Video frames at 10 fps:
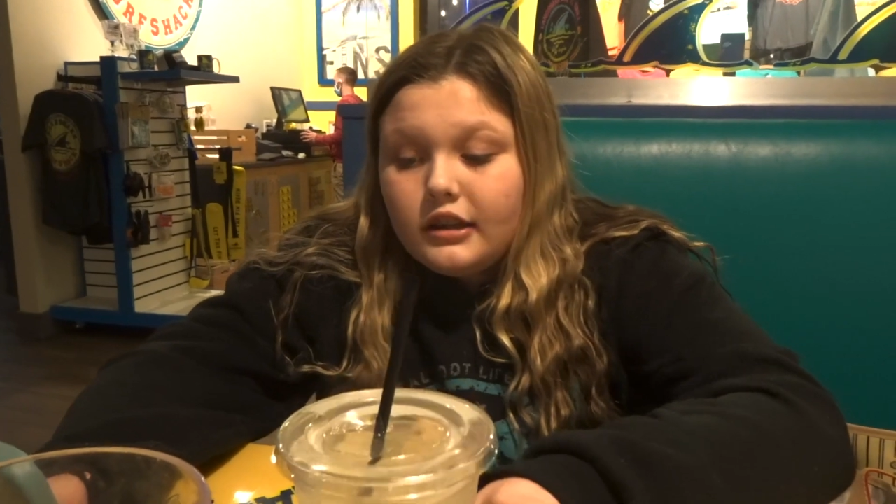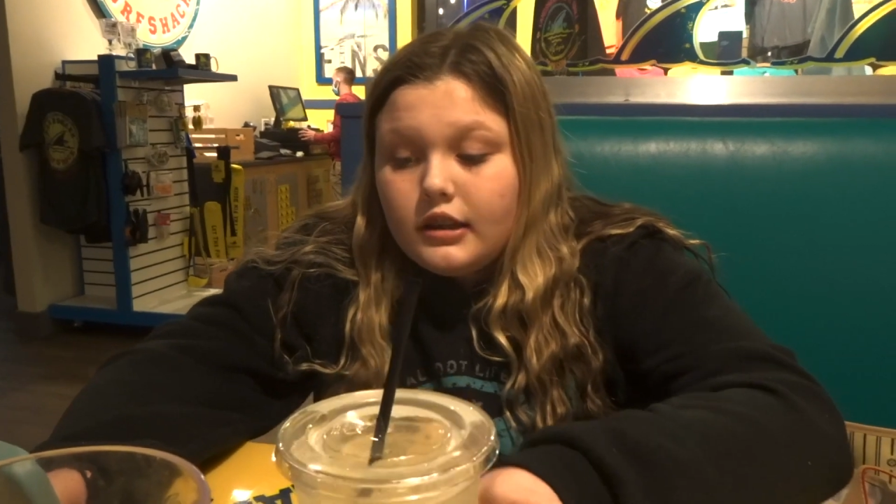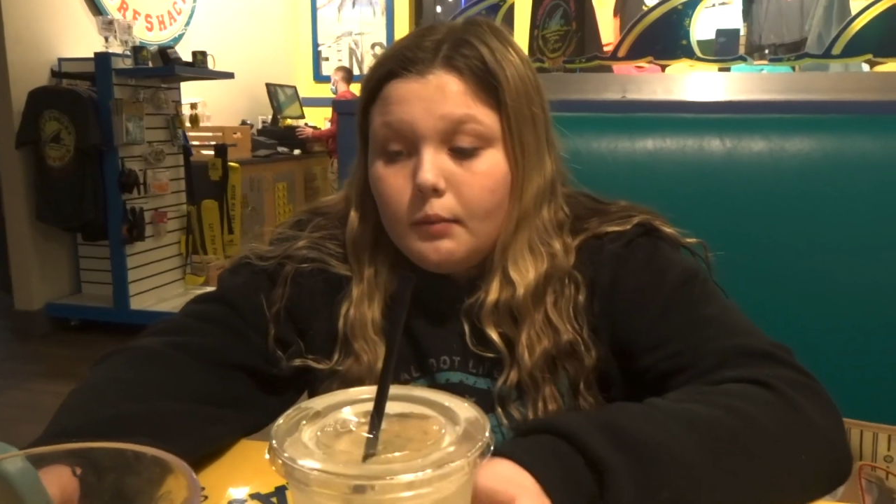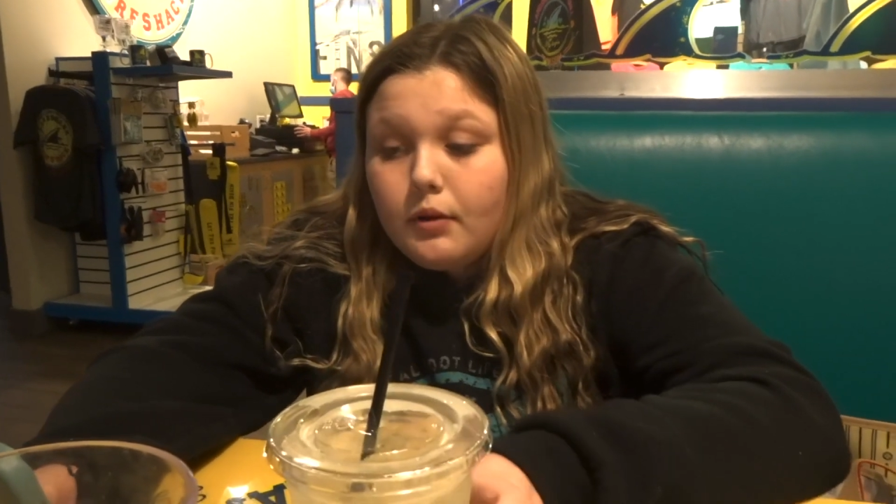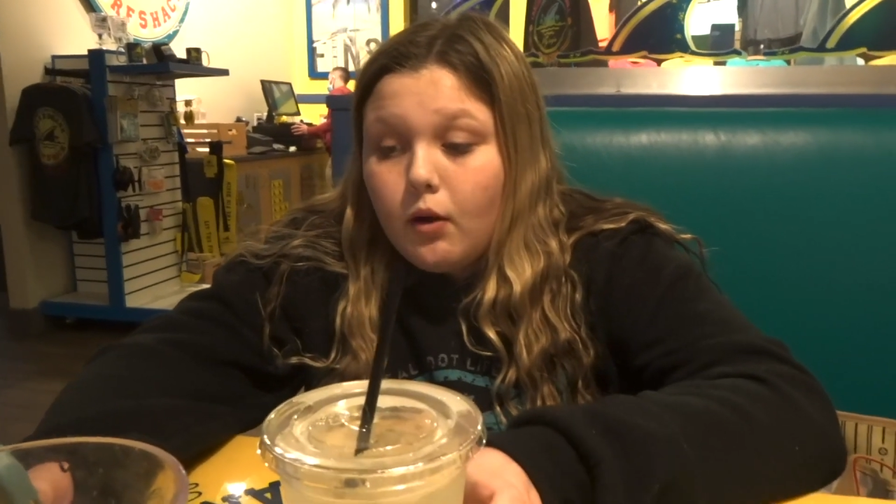
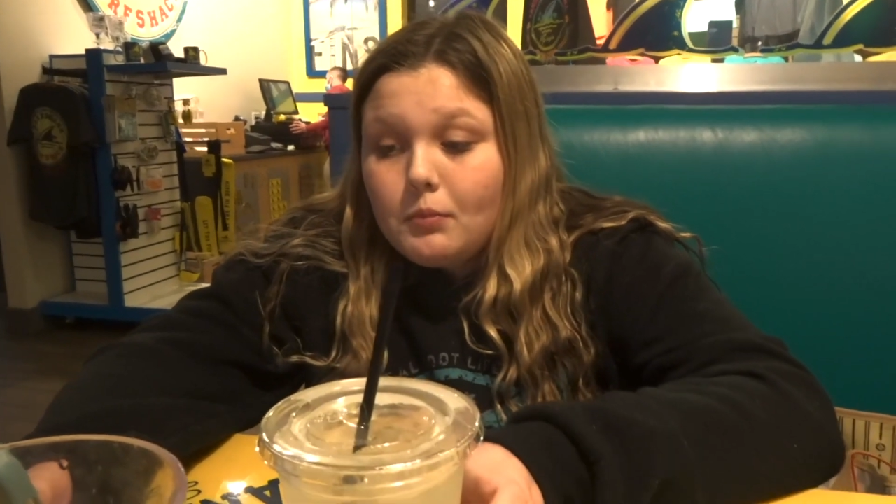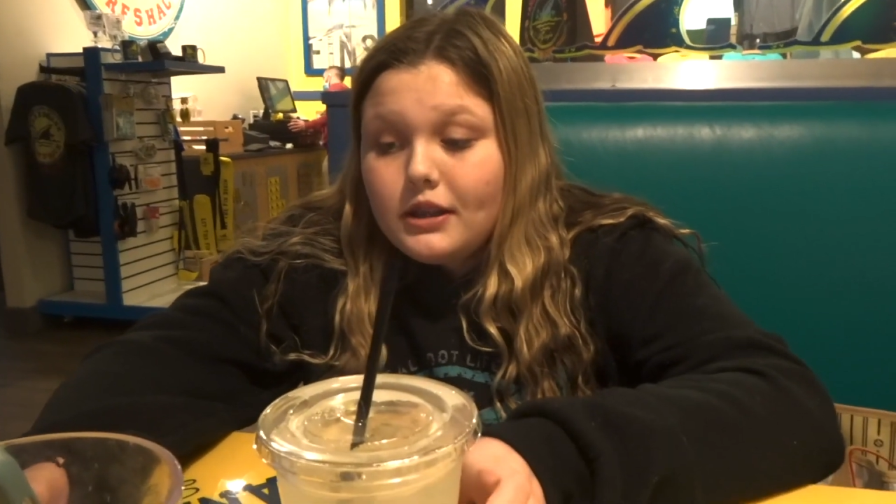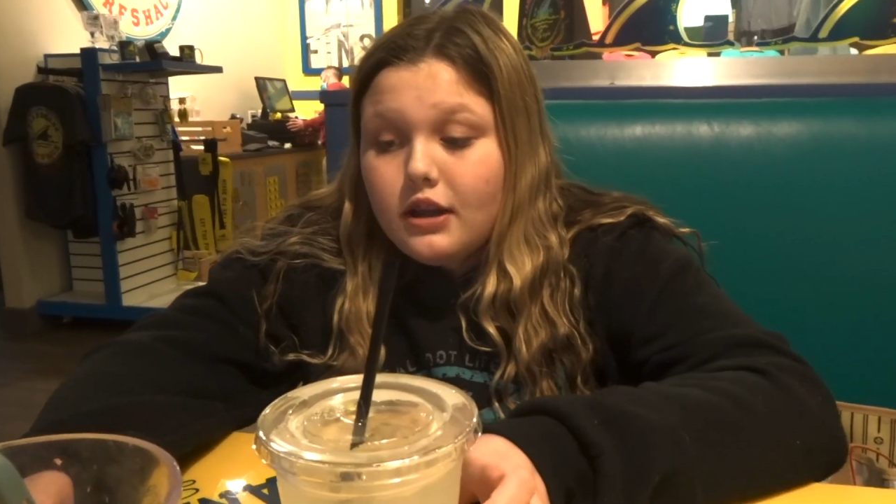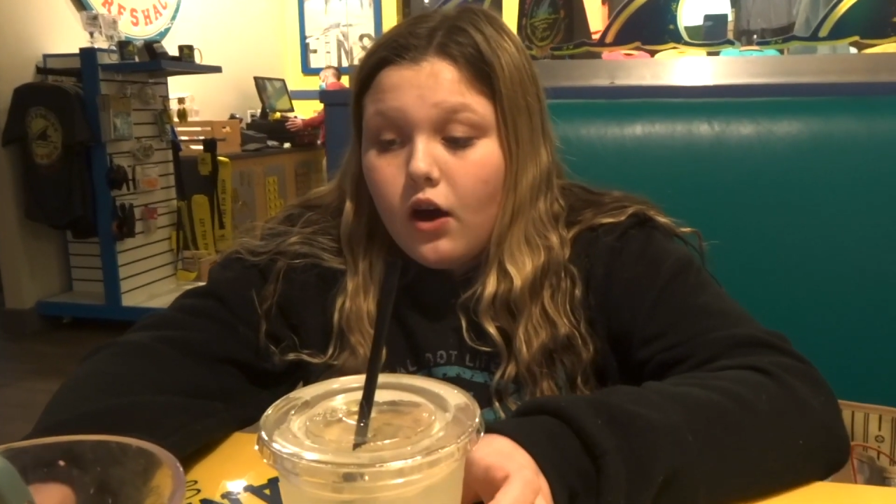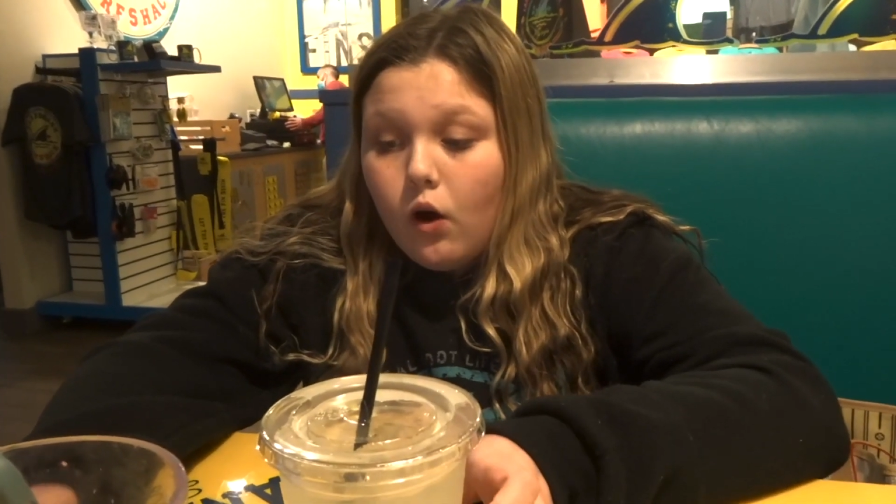Stepping on my
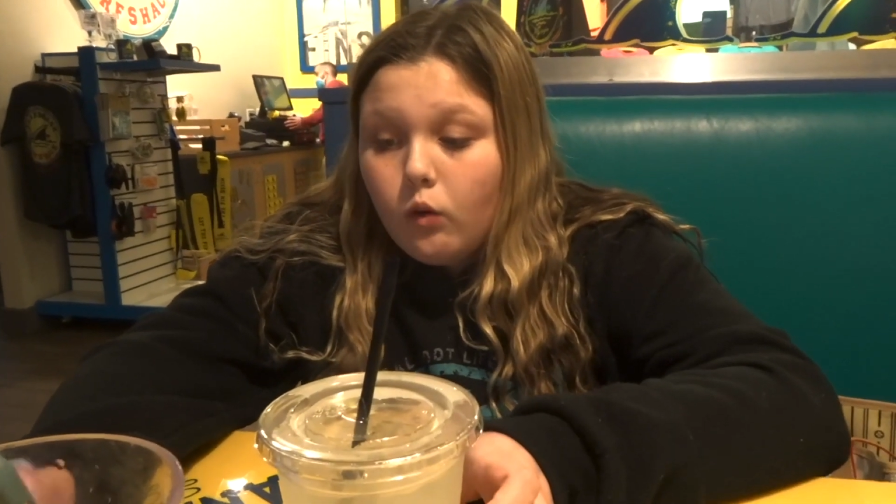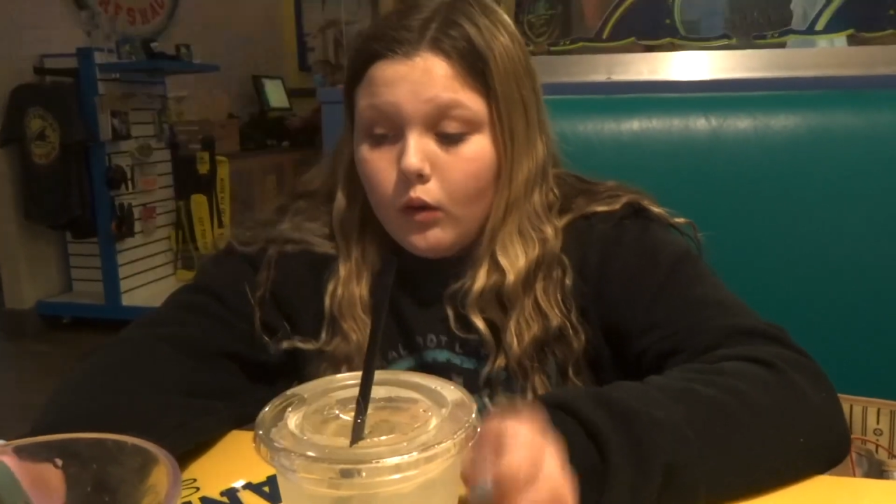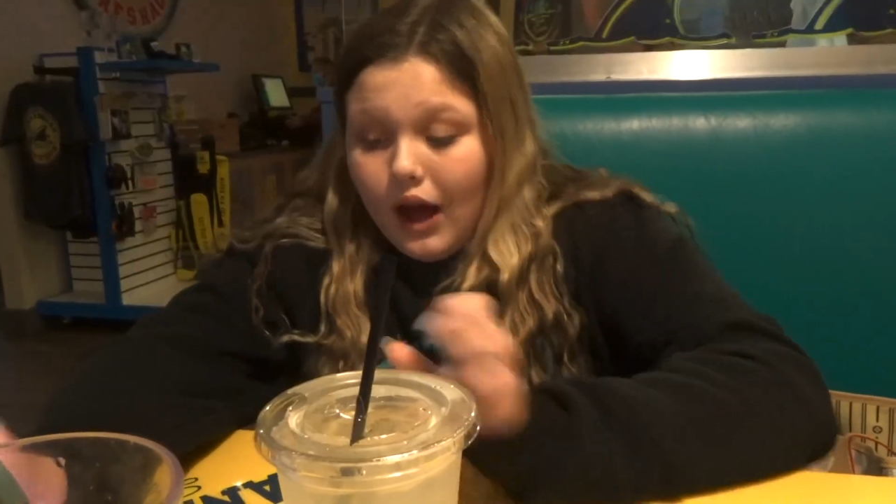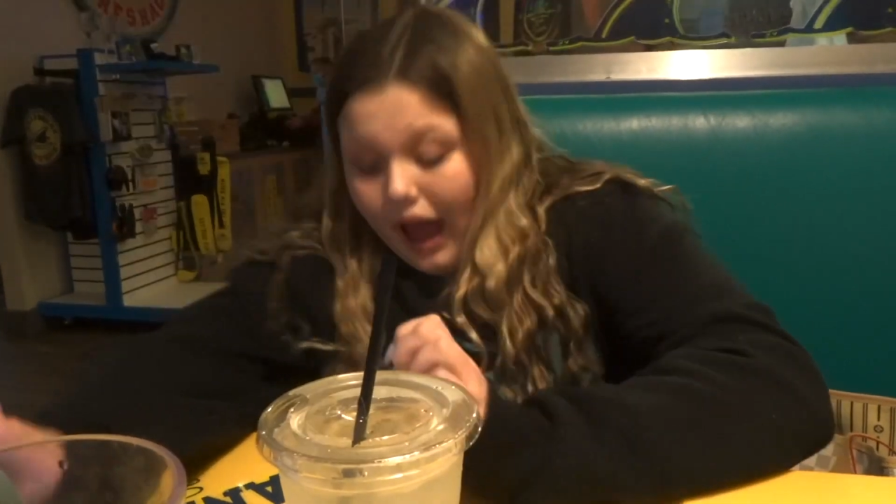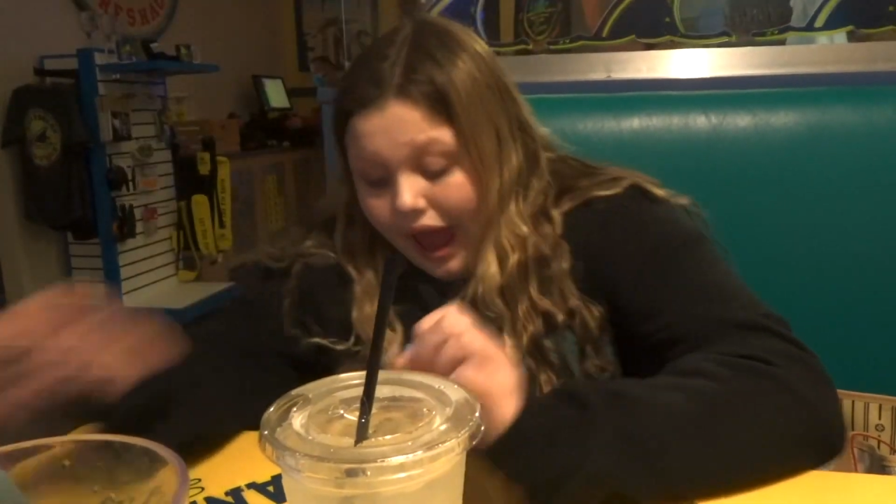toe.
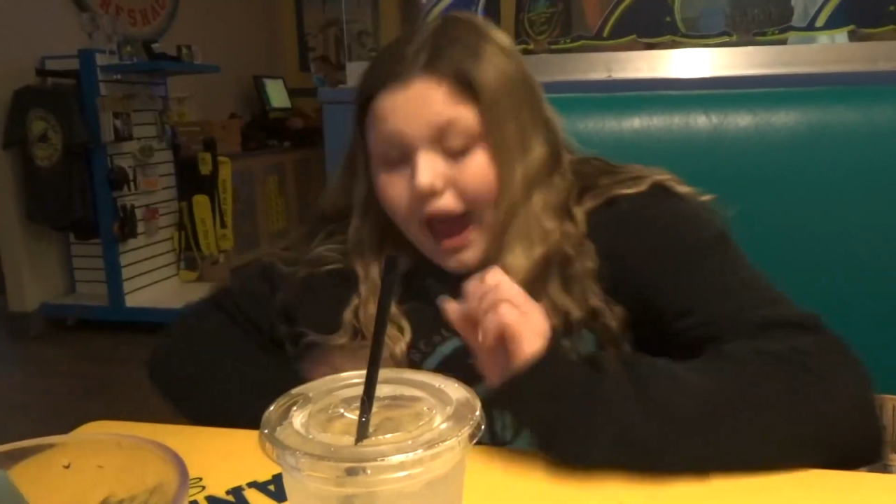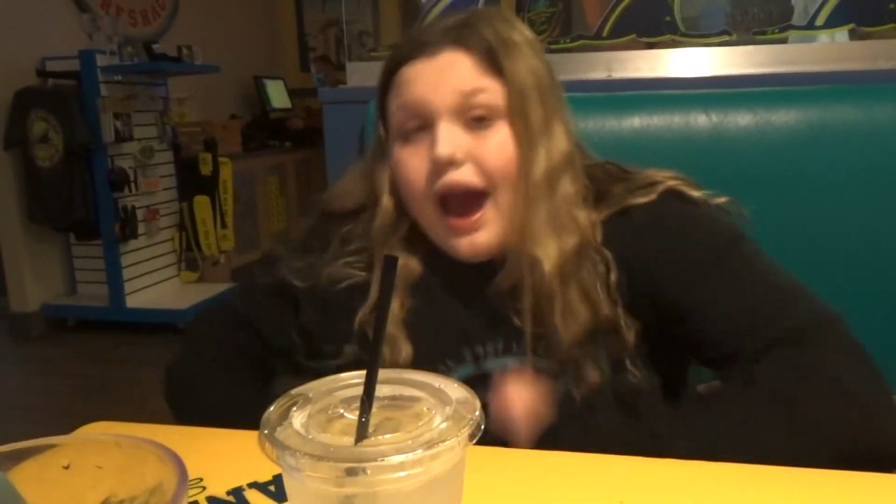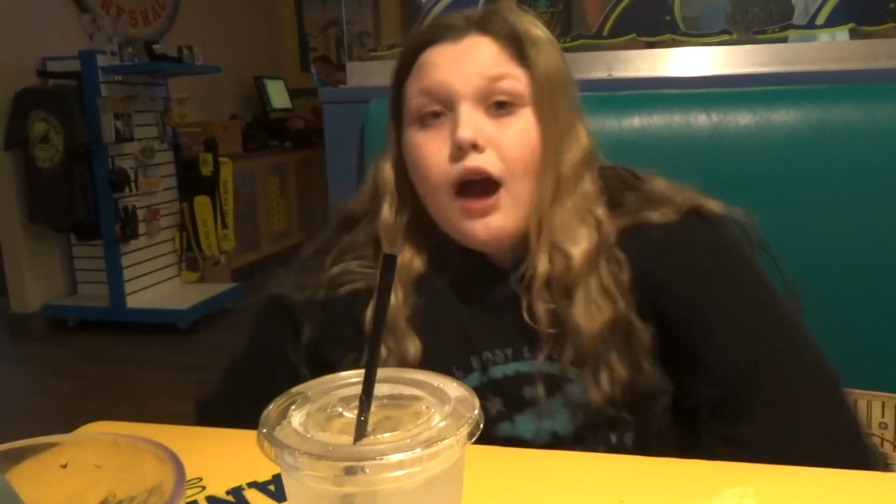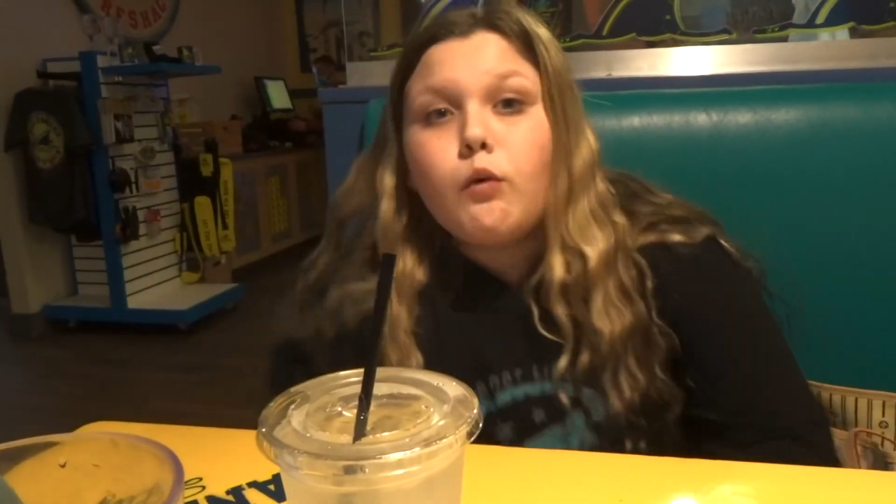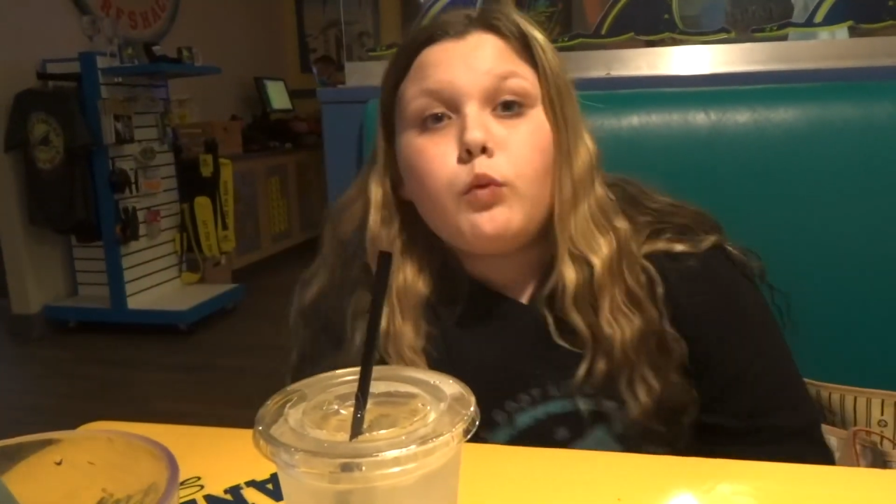
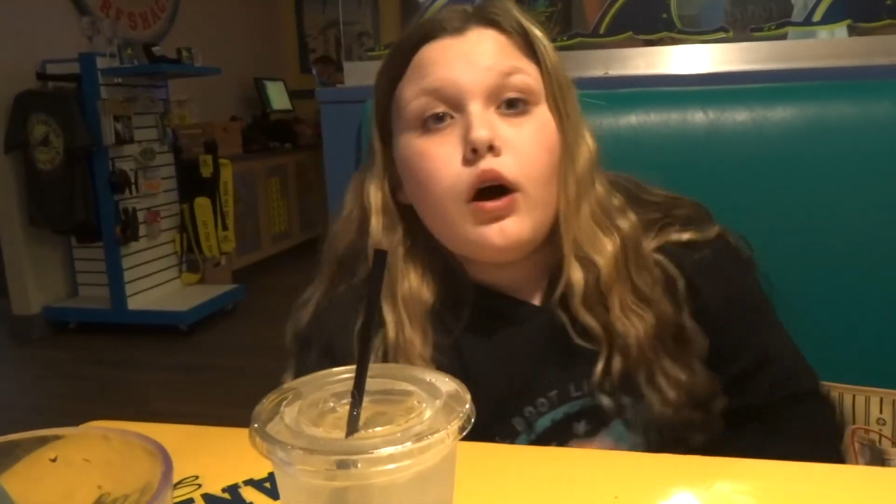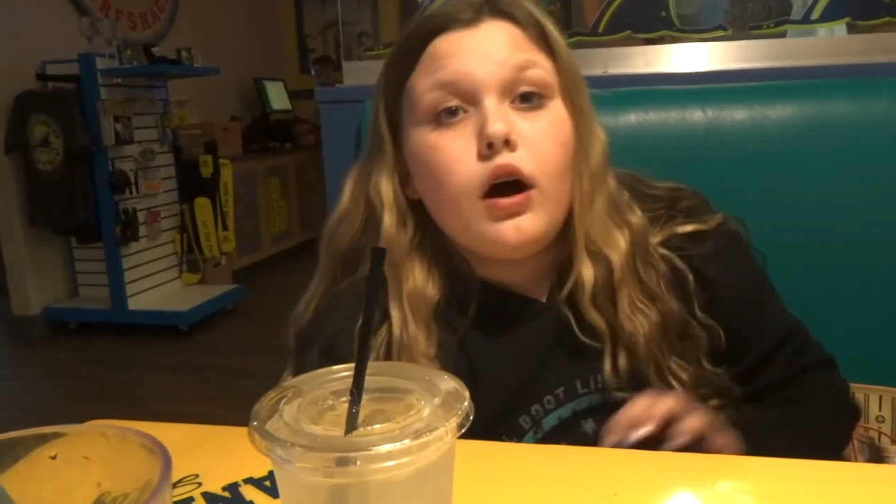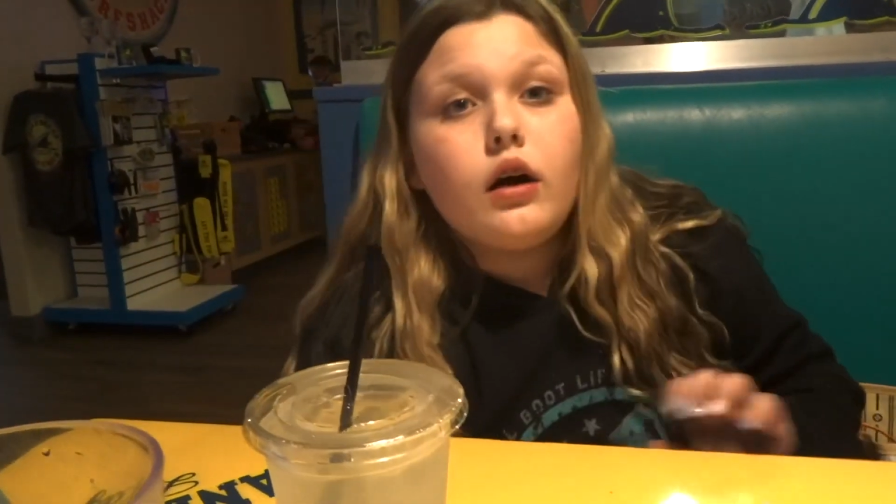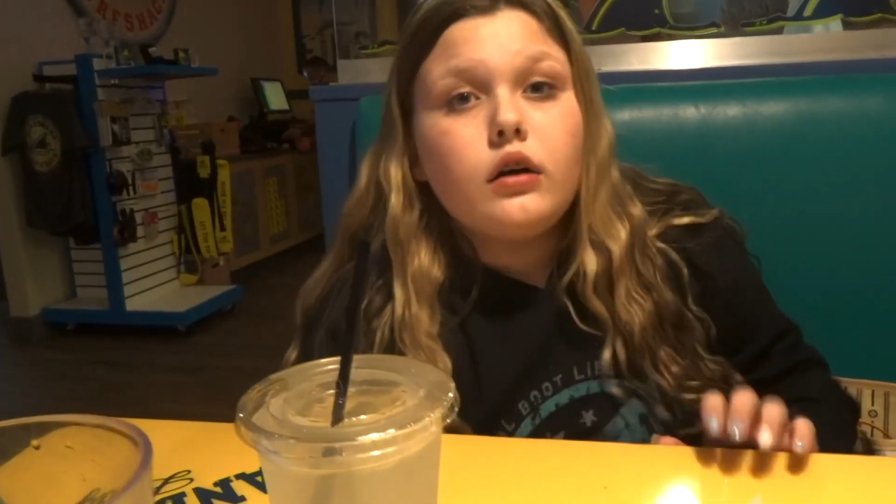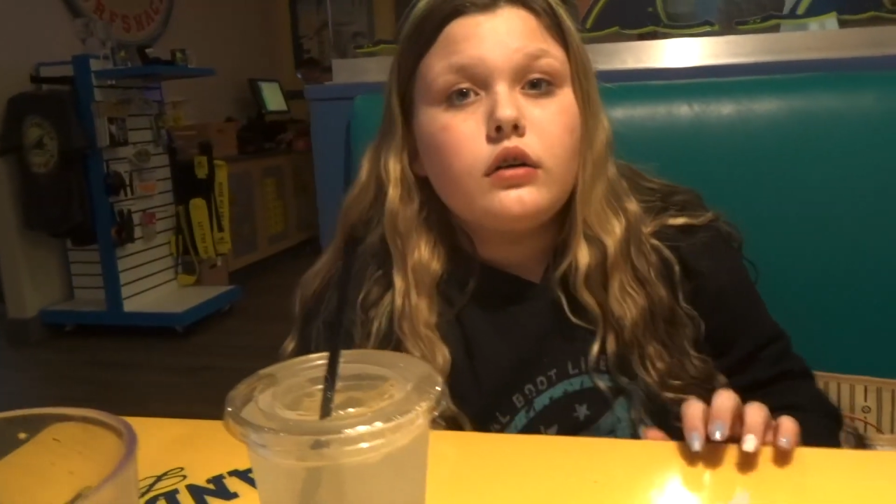Ow!